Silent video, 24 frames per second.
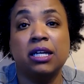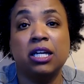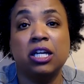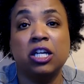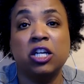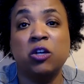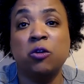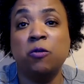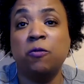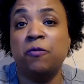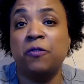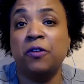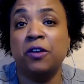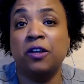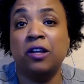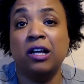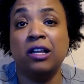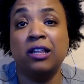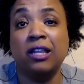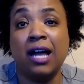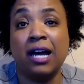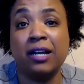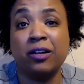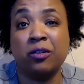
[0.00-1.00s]
you feel a
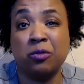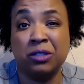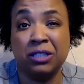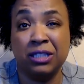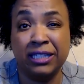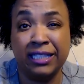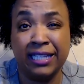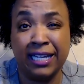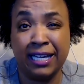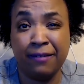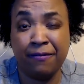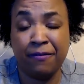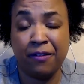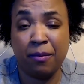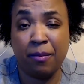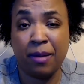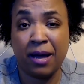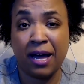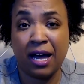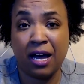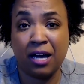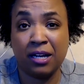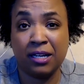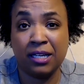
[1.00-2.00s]
lot of relief
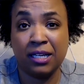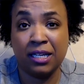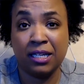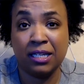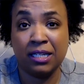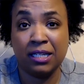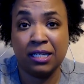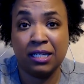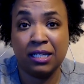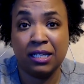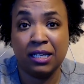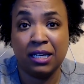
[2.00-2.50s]
about it.